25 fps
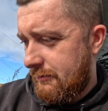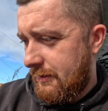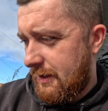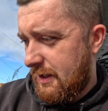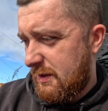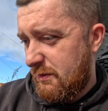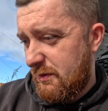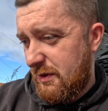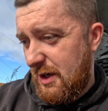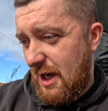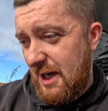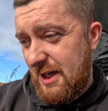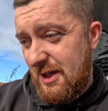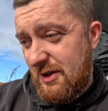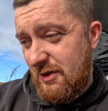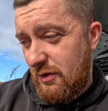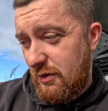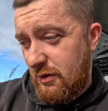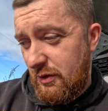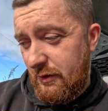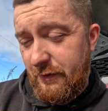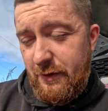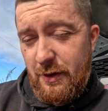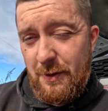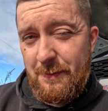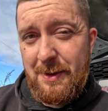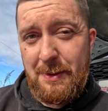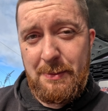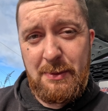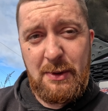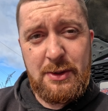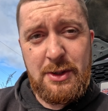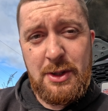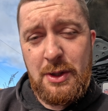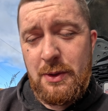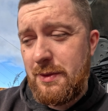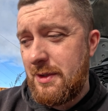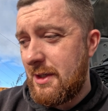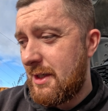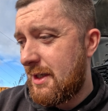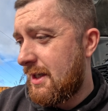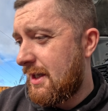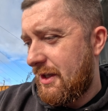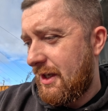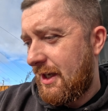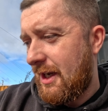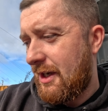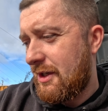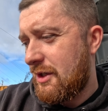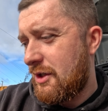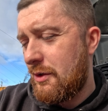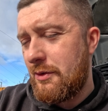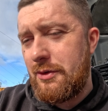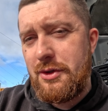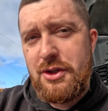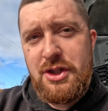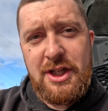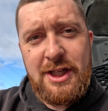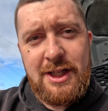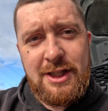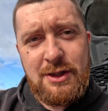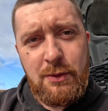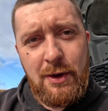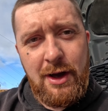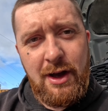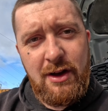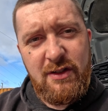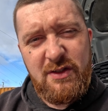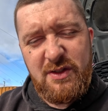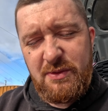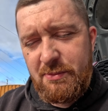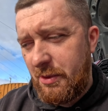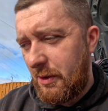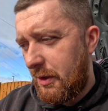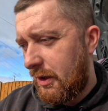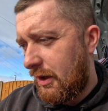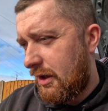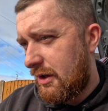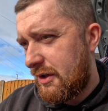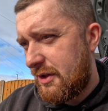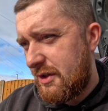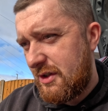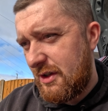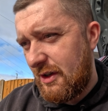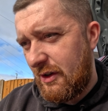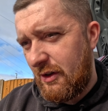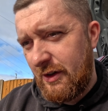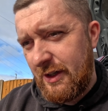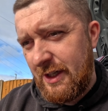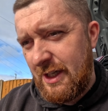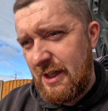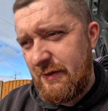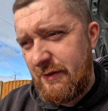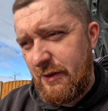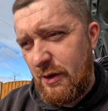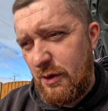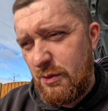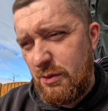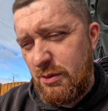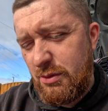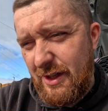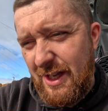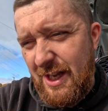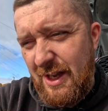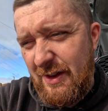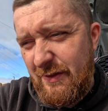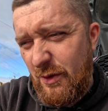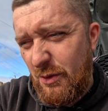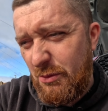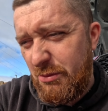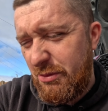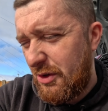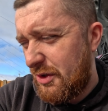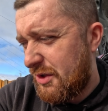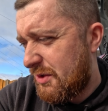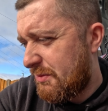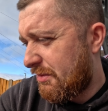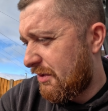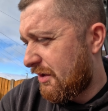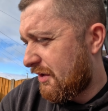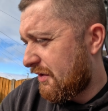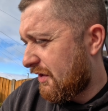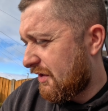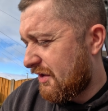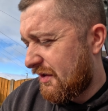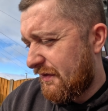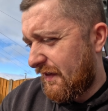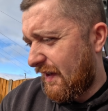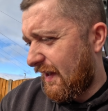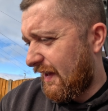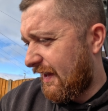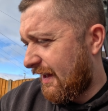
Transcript: That's what I saw a few people using. You can use G12 Plus or Evo Plus or something like